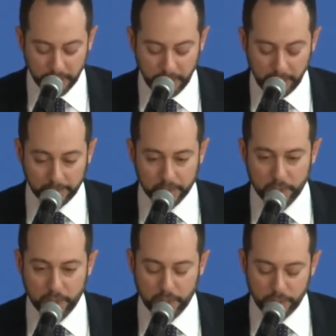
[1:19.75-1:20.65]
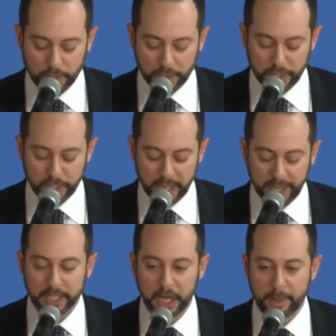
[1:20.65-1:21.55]
The
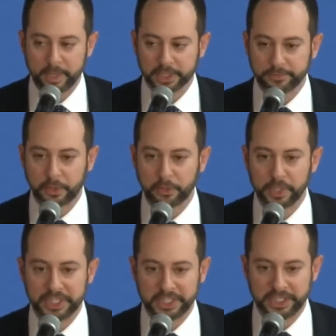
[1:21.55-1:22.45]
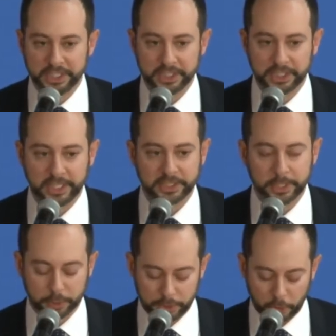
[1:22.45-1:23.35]
economics of the three C's, and
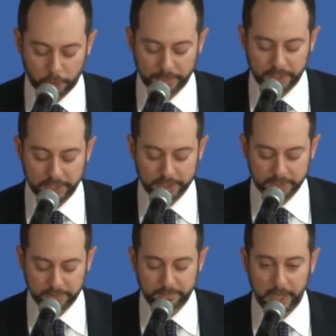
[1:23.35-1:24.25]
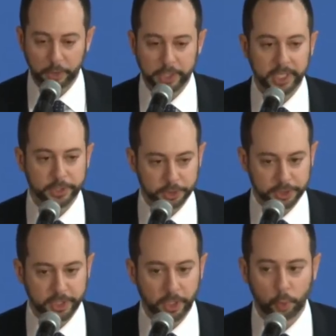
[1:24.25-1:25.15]
Central Europe is very interesting.